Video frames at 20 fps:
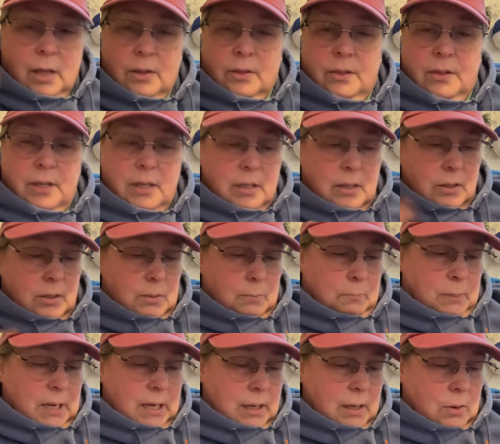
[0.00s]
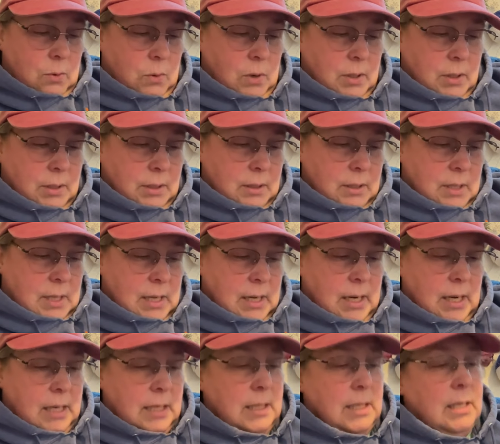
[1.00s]
These pink ones that
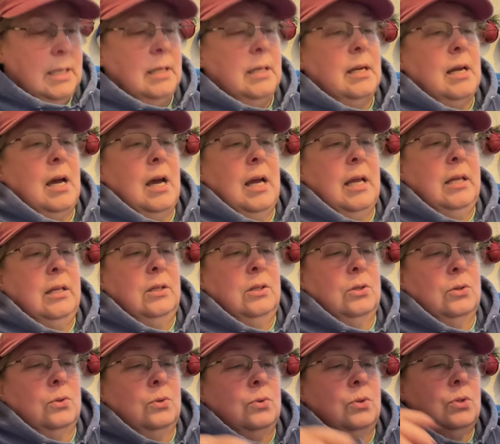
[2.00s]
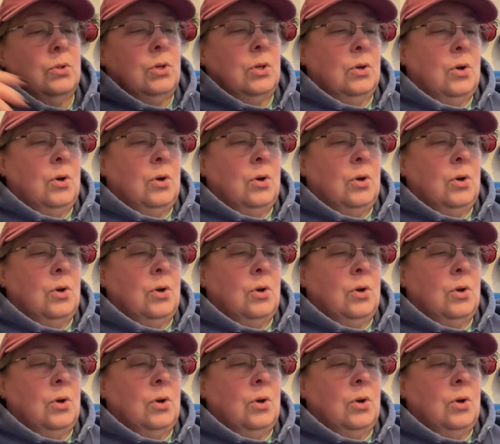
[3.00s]
I did, I used